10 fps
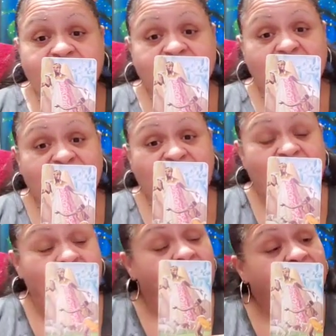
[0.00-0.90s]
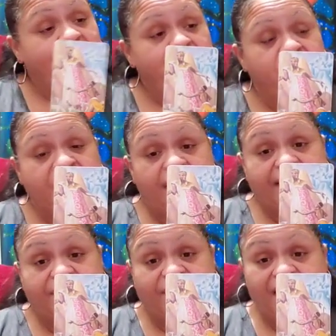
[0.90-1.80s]
things like that. You were
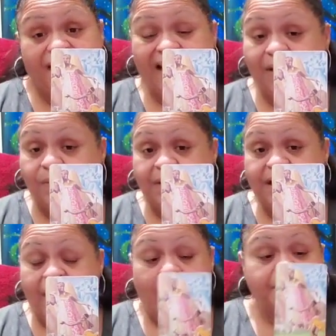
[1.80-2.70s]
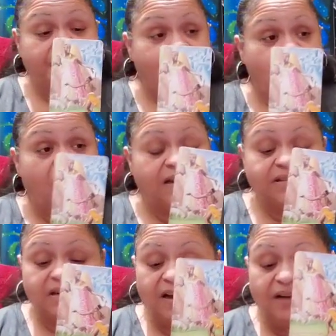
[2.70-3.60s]
not giving equally. I'm giving all
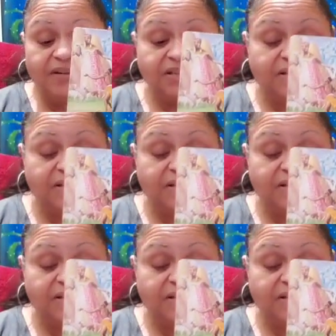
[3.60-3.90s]
this love,